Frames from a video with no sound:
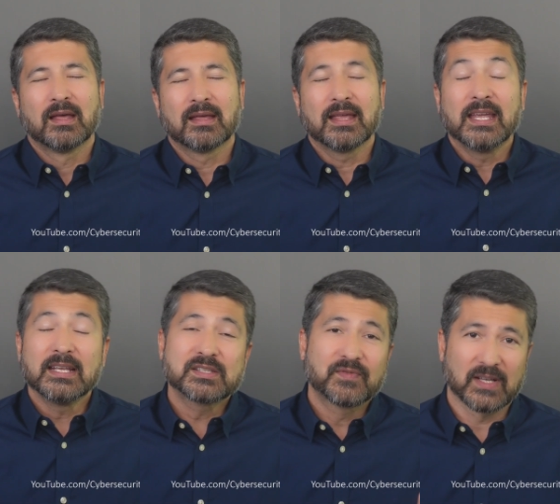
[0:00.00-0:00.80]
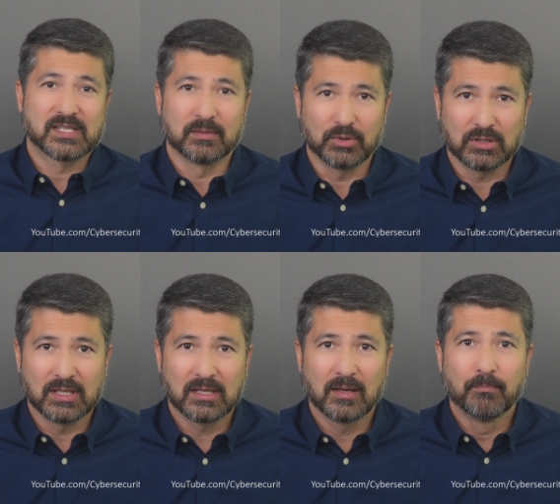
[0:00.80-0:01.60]
It is fixable,
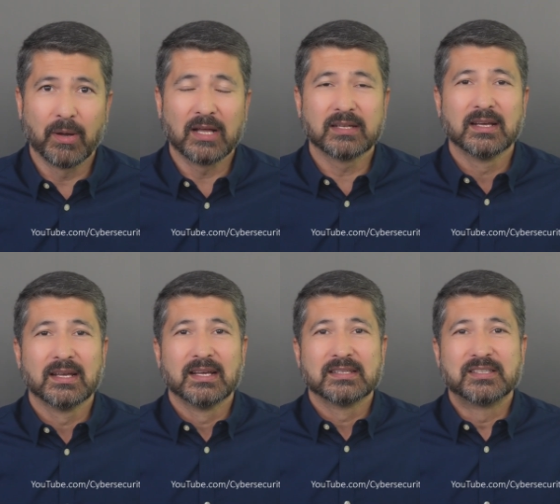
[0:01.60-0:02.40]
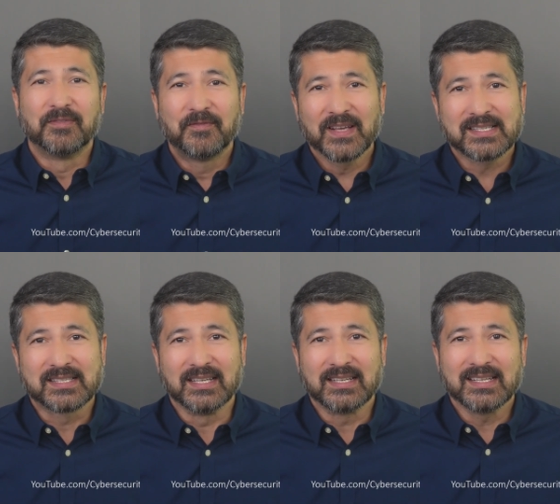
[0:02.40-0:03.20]
but to fix it